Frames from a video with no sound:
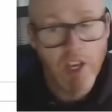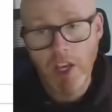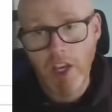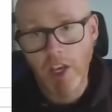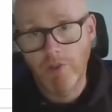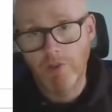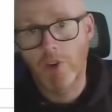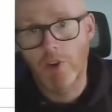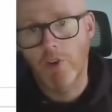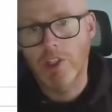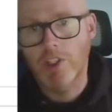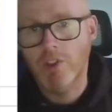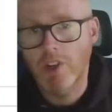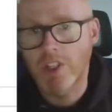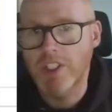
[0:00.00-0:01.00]
If you're
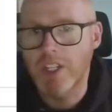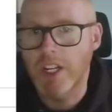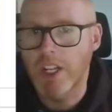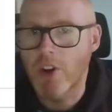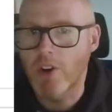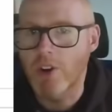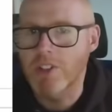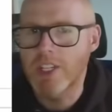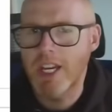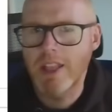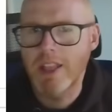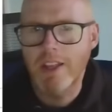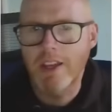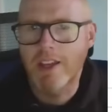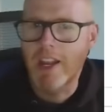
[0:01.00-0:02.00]
interested in
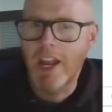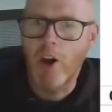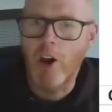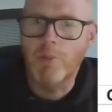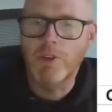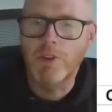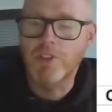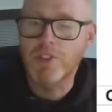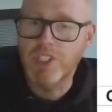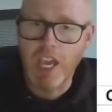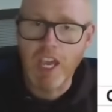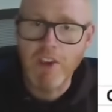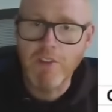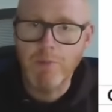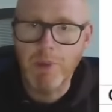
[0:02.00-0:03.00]
content that can help you
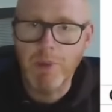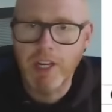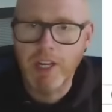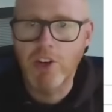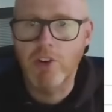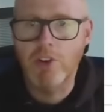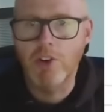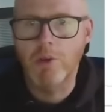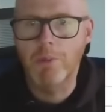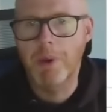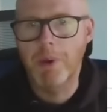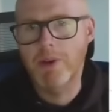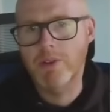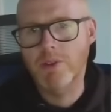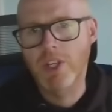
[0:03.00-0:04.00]
save money on your
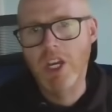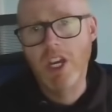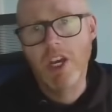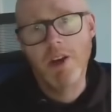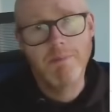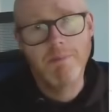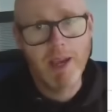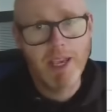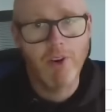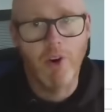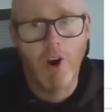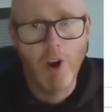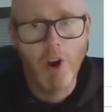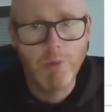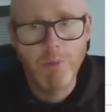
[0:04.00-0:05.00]
bills, make
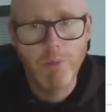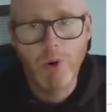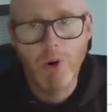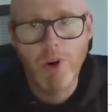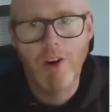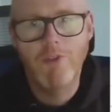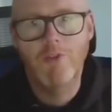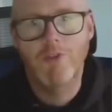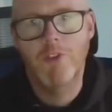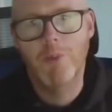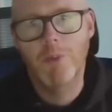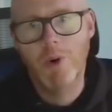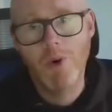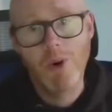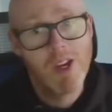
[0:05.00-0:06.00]
your home more
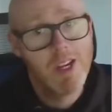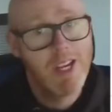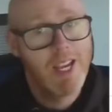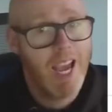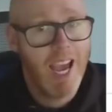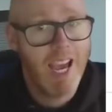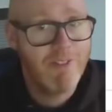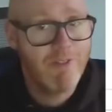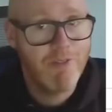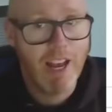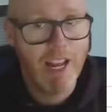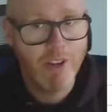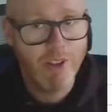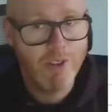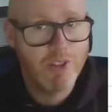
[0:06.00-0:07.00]
comfortable, add
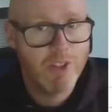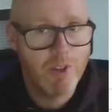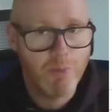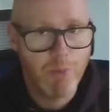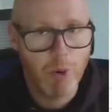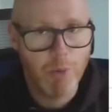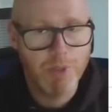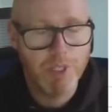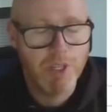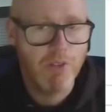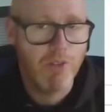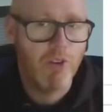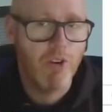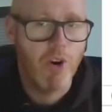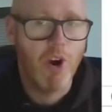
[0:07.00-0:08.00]
value to the property
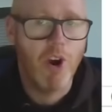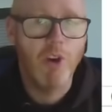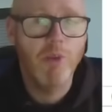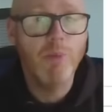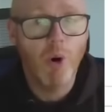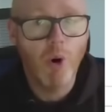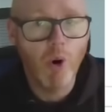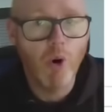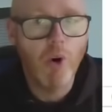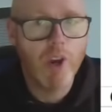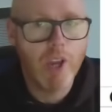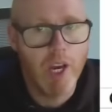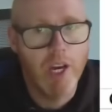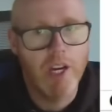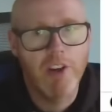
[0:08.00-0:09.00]
of your home, or
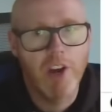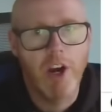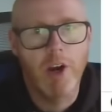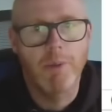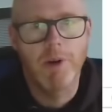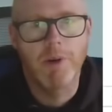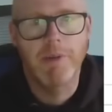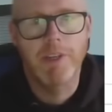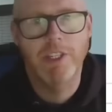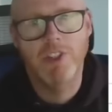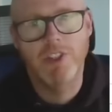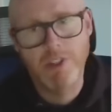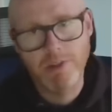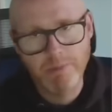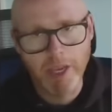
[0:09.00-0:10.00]
cut carbon
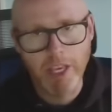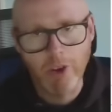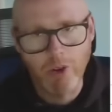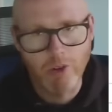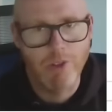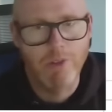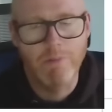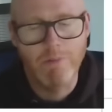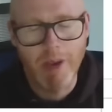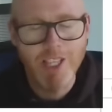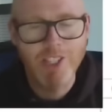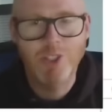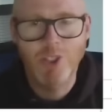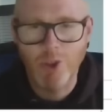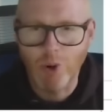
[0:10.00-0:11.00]
emissions,
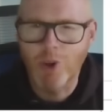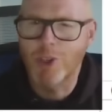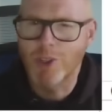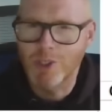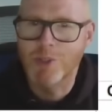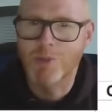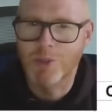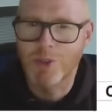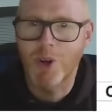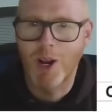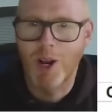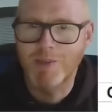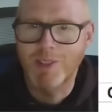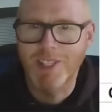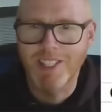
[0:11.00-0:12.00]
make sure you
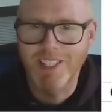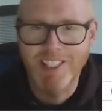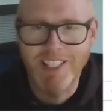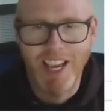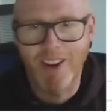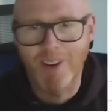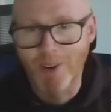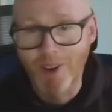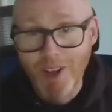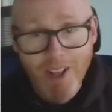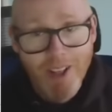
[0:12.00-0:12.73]
subscribe to the channel.